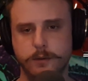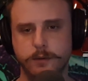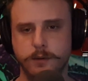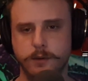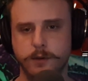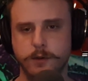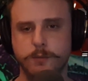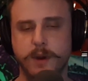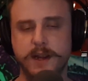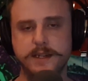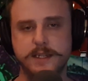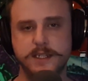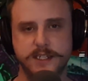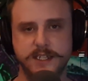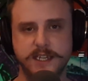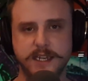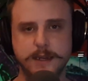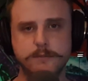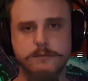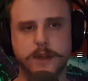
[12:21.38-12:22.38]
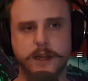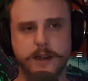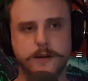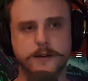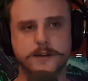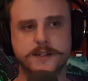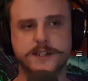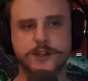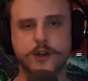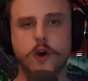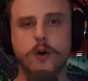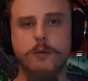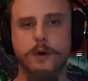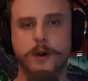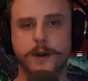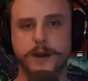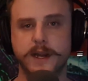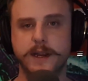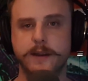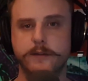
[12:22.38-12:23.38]
might seem like you're
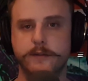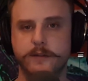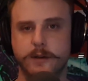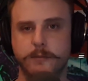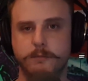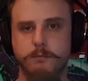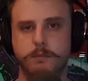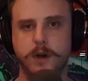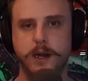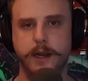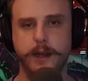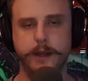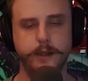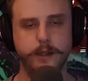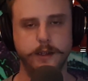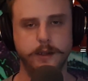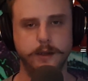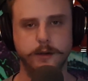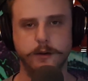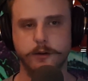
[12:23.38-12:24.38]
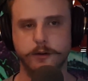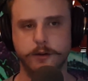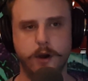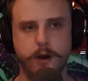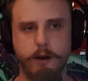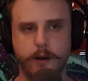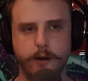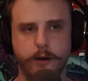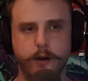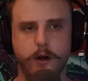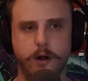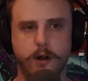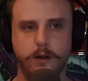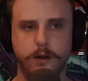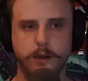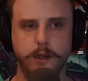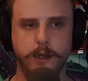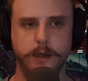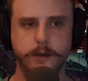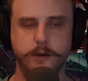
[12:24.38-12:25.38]
sober even, but you're not at
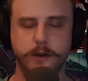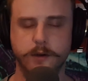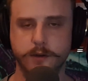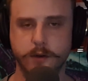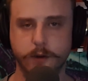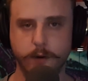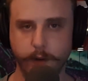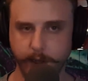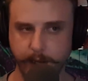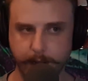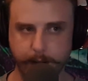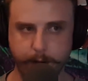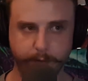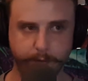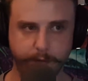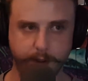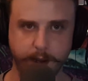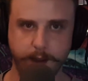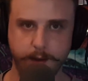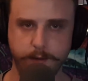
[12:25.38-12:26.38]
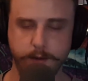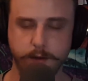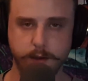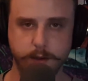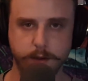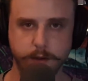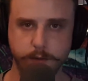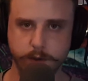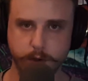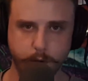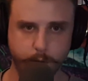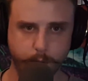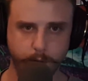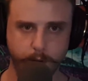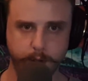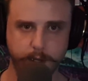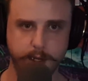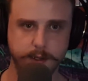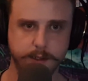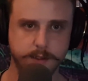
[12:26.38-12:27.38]
all, and you're totally out of it, and you can do
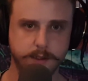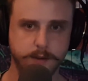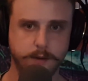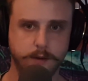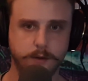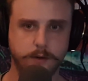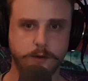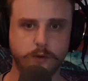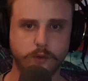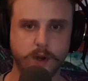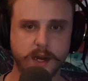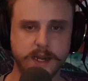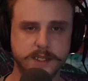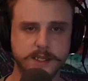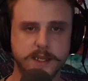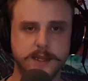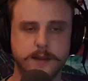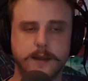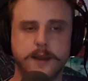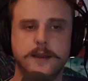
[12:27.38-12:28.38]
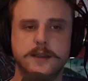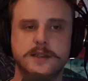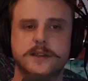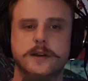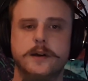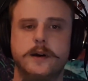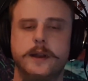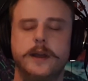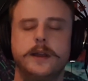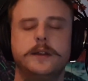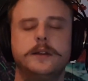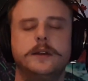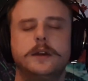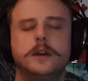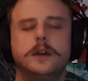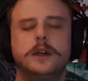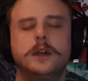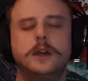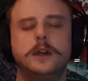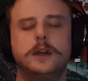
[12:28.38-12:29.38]
totally crazy things on it.
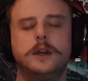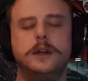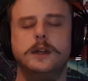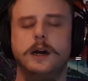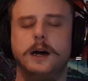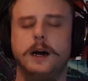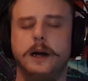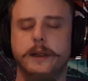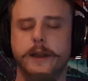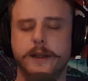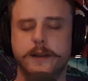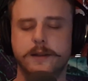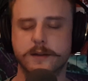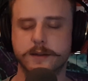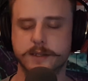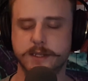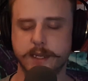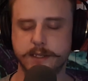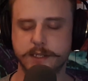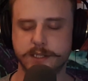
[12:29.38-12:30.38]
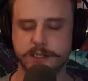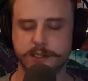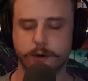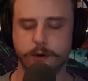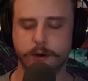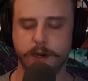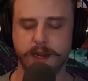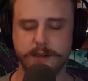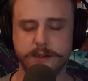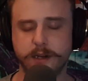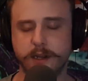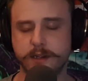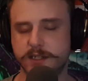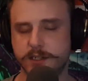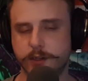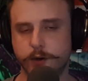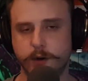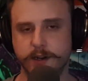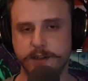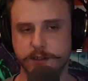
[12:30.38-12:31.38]
Like there's that story. It's not a
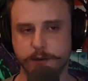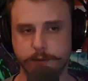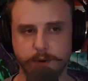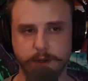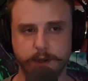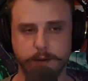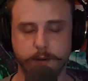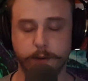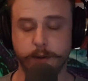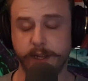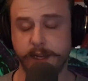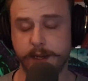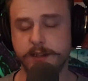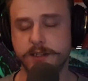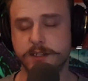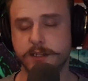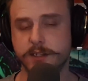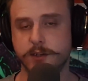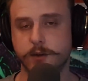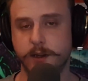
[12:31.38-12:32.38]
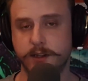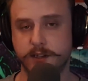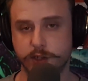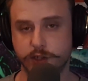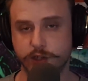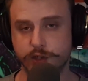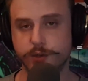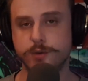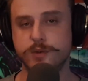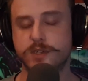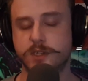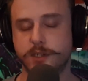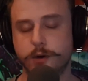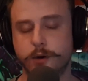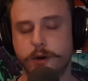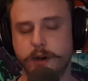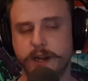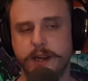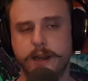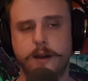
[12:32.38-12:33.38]
story. It's a true
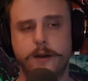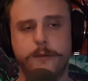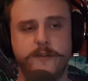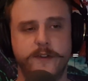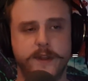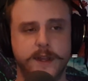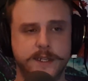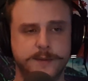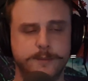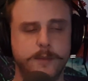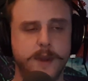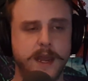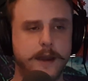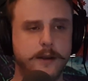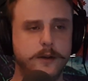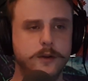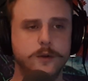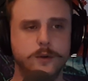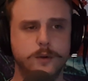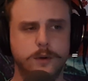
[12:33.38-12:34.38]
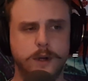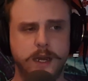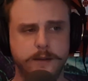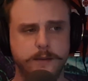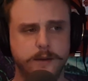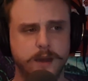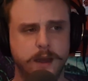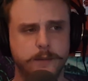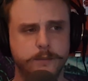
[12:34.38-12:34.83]
story of this man who I